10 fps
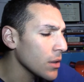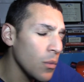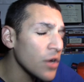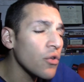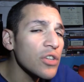
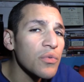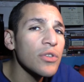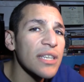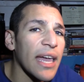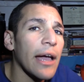When
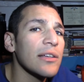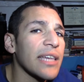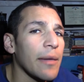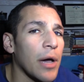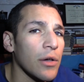Crossroads of Chaos
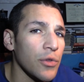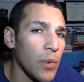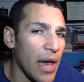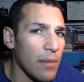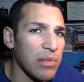came out, you
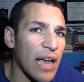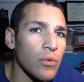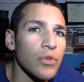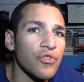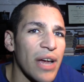had Black
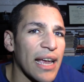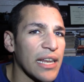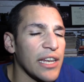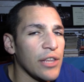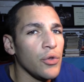Rose
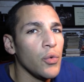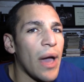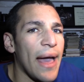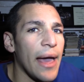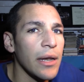Dragon, and you
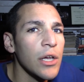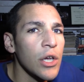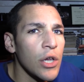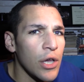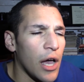had,
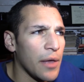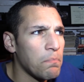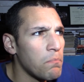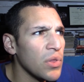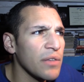I
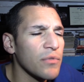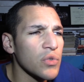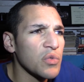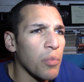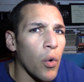believe it
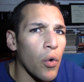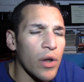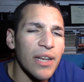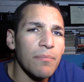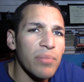was Spore
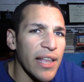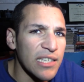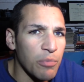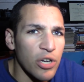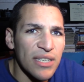and Plague
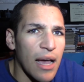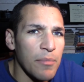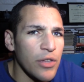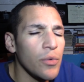Spreader Zombie.